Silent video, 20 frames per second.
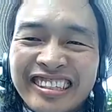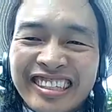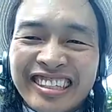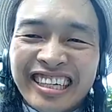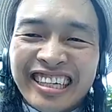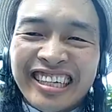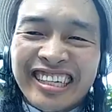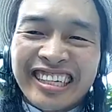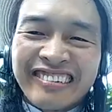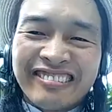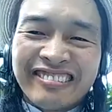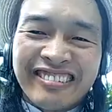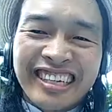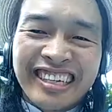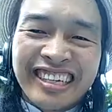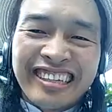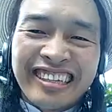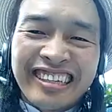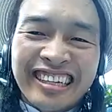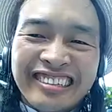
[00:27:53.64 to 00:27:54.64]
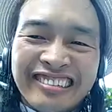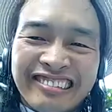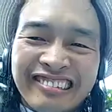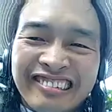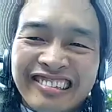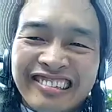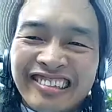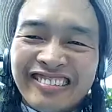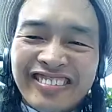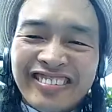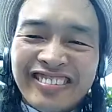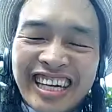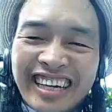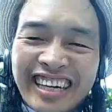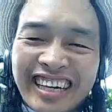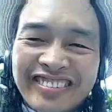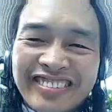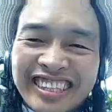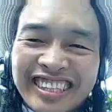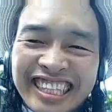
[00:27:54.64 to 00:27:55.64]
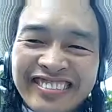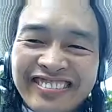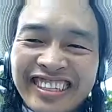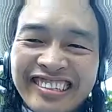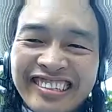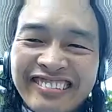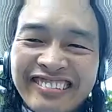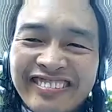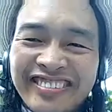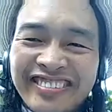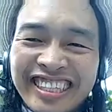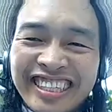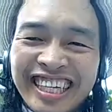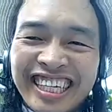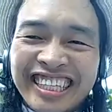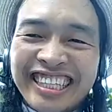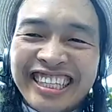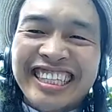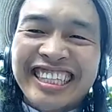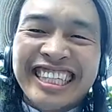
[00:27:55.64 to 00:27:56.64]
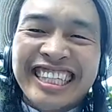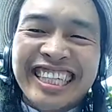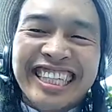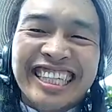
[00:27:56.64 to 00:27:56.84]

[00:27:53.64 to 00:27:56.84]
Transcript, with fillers: uh, way that Google Maps and some other websites